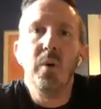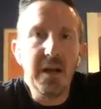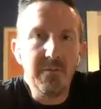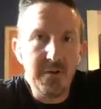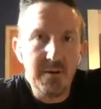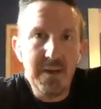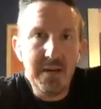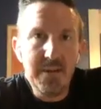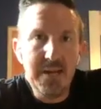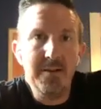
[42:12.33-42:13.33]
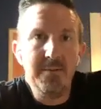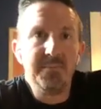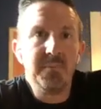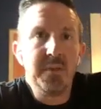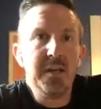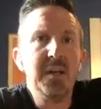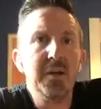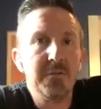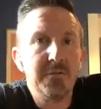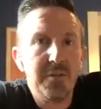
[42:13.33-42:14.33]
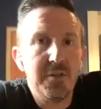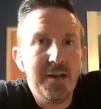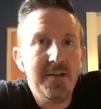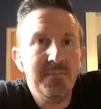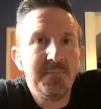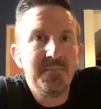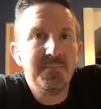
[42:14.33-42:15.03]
whatever it may be. Here for 3.